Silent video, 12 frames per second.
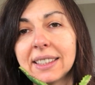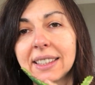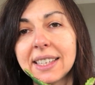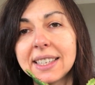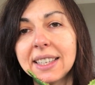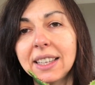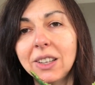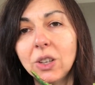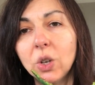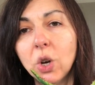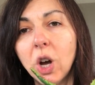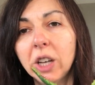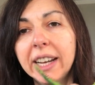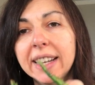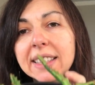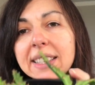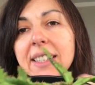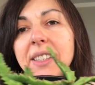Has a little
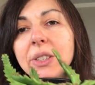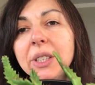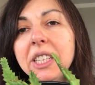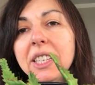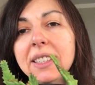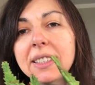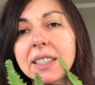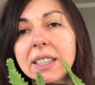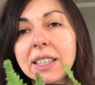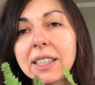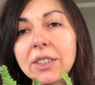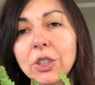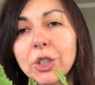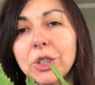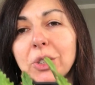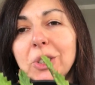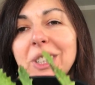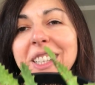codex underneath and a
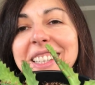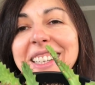turtle.